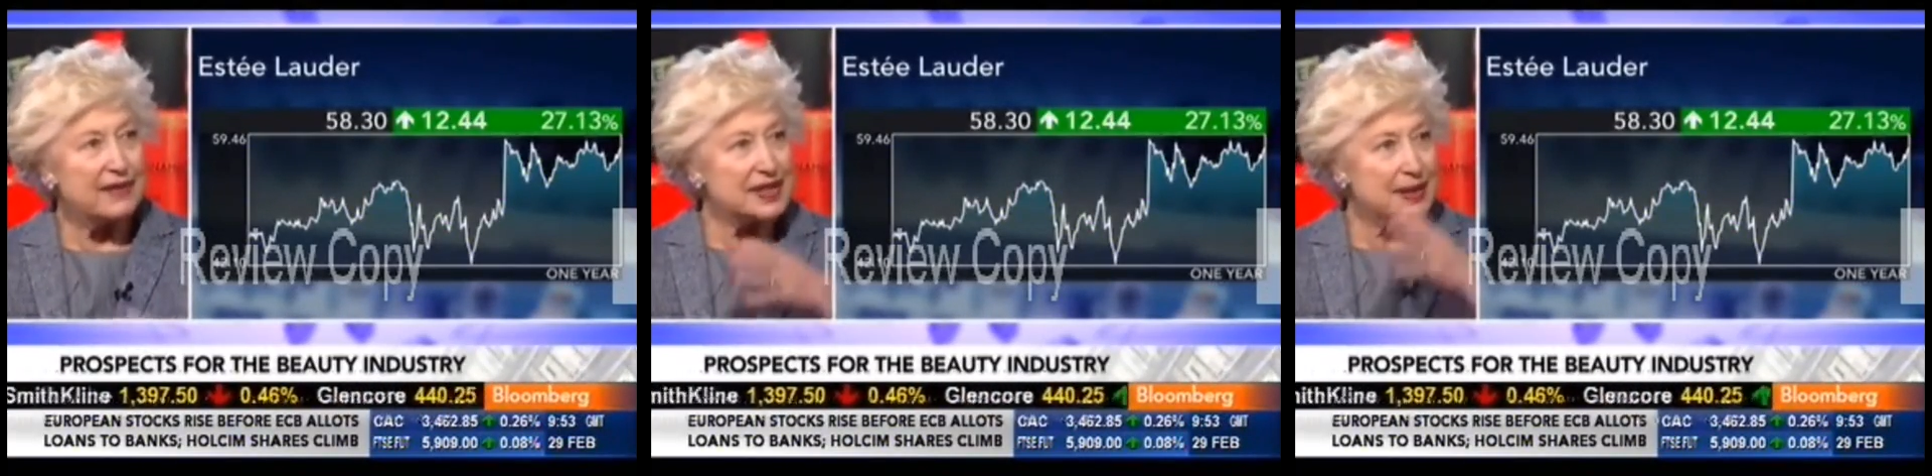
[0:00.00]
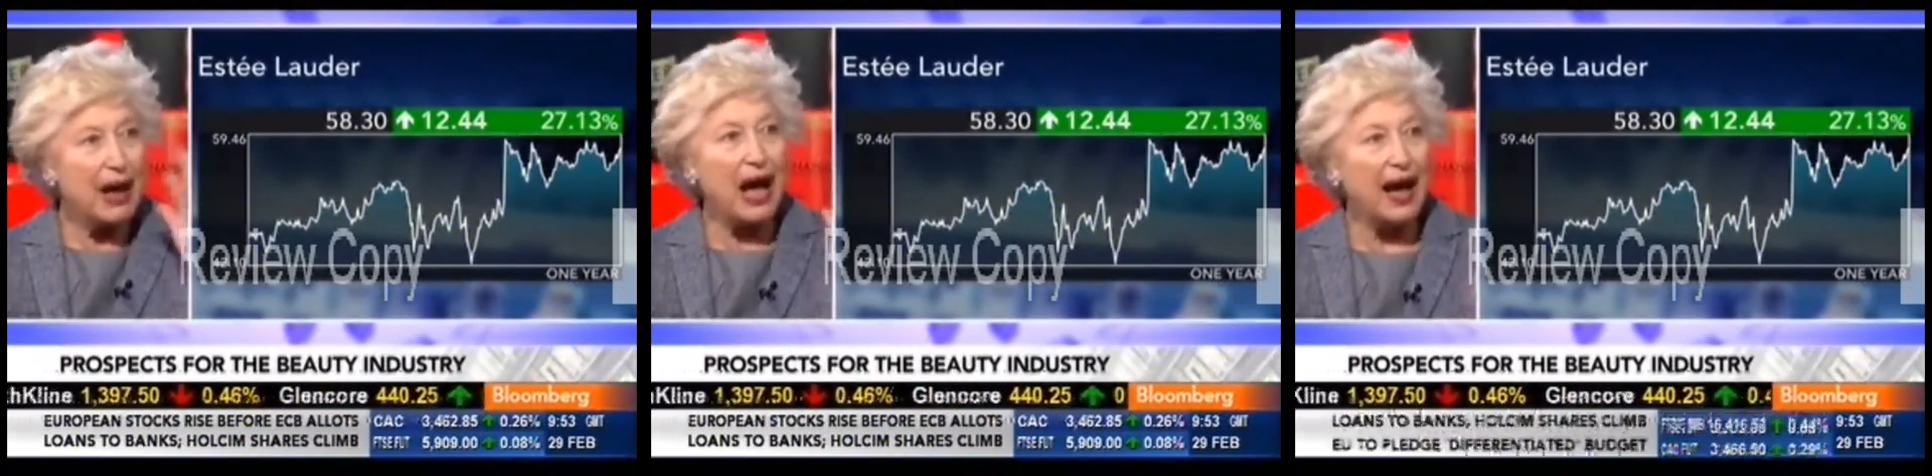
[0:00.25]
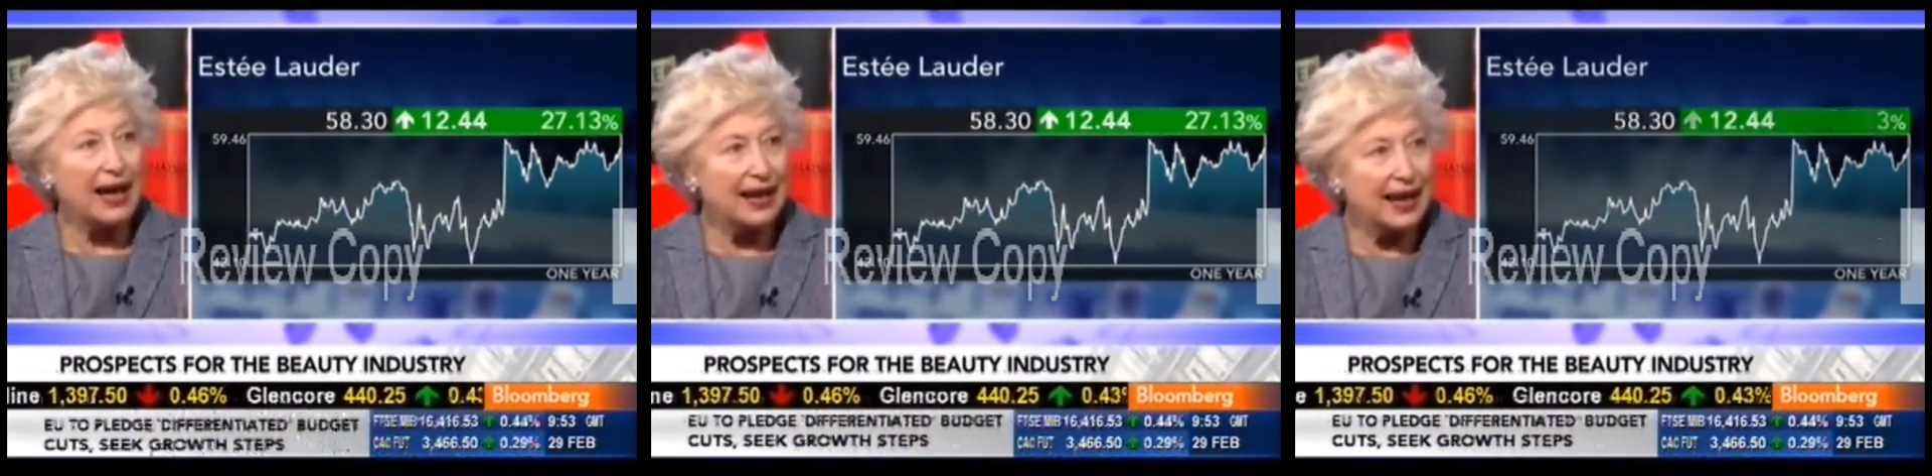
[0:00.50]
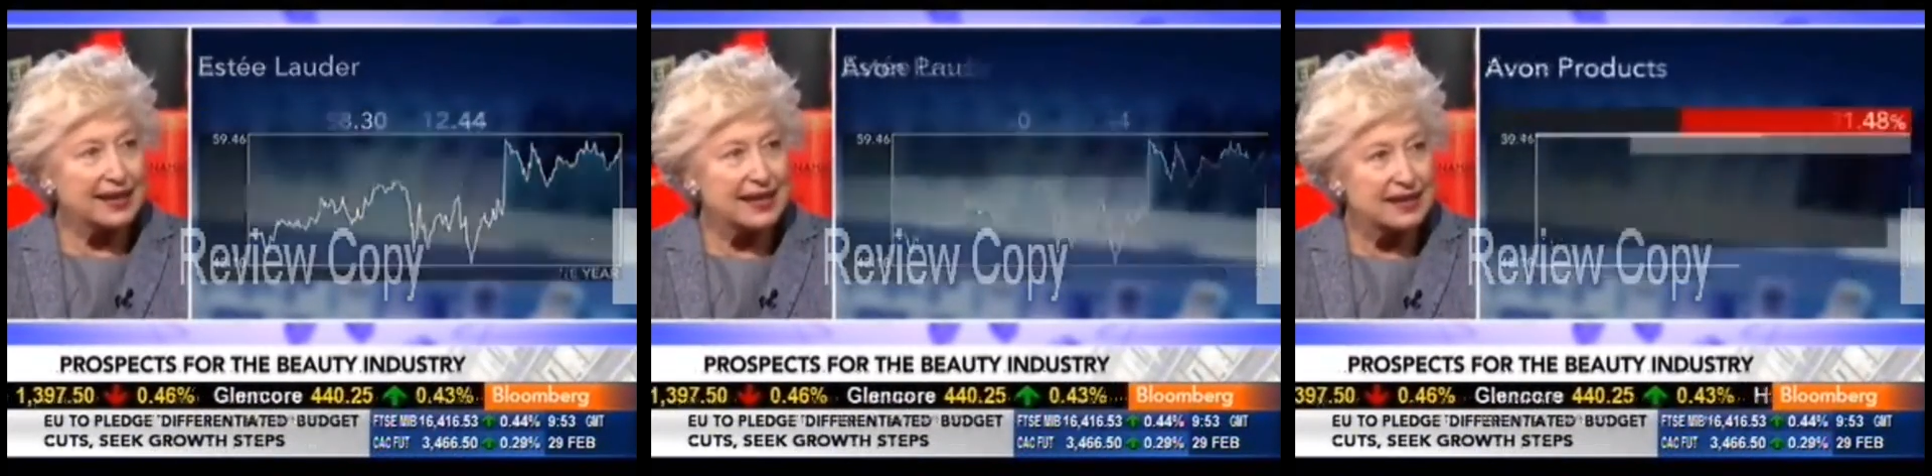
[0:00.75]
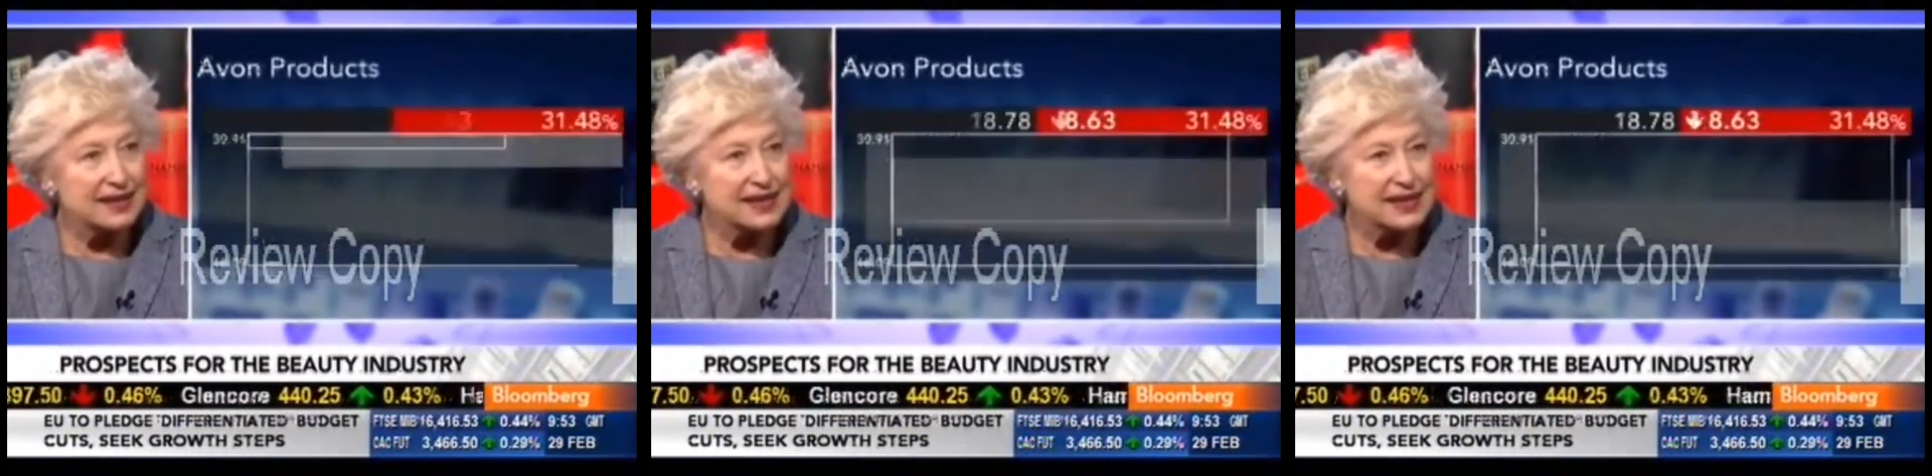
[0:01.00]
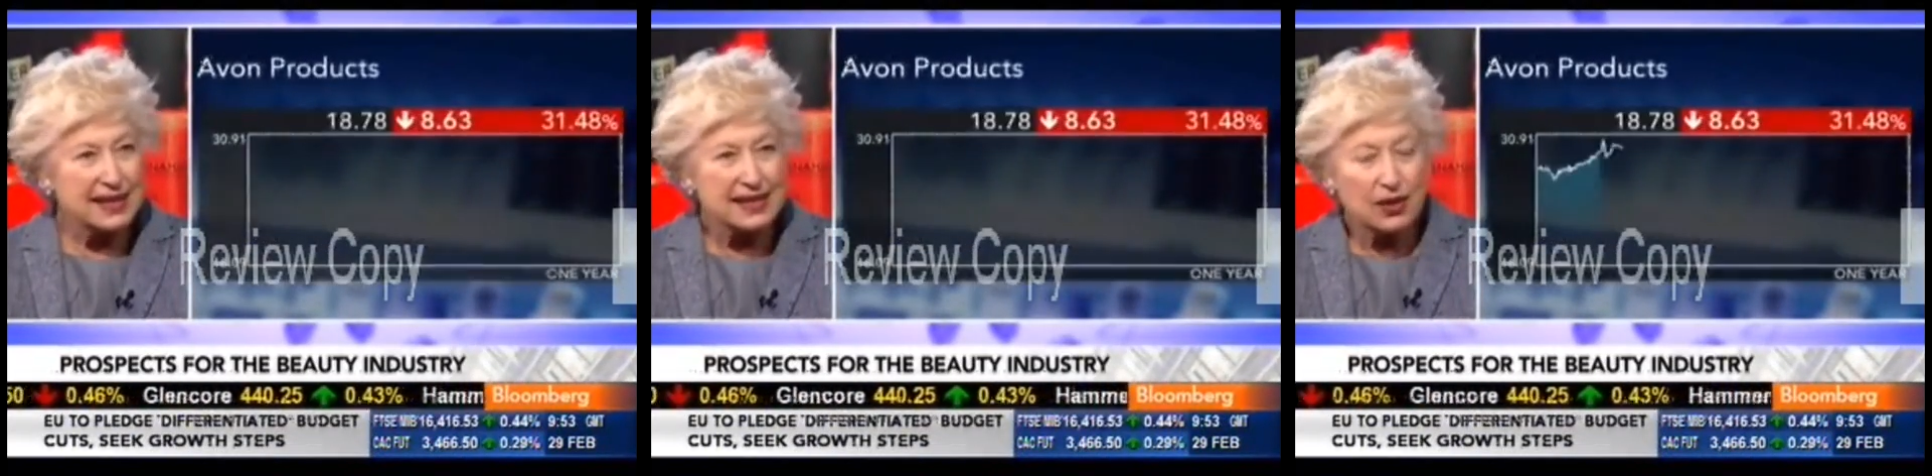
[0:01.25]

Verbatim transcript: gives some highlighting to the skin.